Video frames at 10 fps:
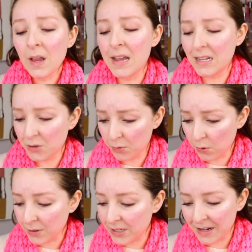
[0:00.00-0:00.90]
It's
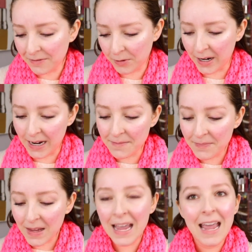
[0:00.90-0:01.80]
cruelty free.
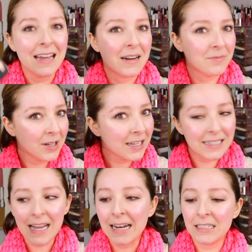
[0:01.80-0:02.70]
And I'm really
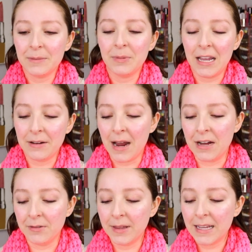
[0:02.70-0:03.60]
excited to play
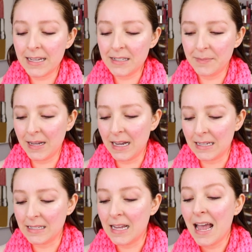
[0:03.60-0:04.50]
around with this
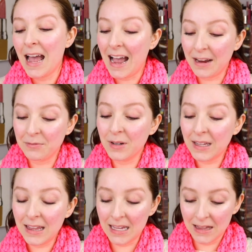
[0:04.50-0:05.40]
because I
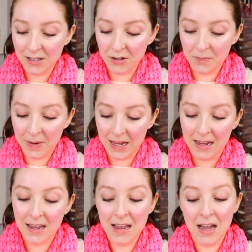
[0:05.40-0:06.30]
really think this could be
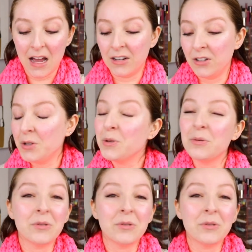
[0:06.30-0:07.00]
a new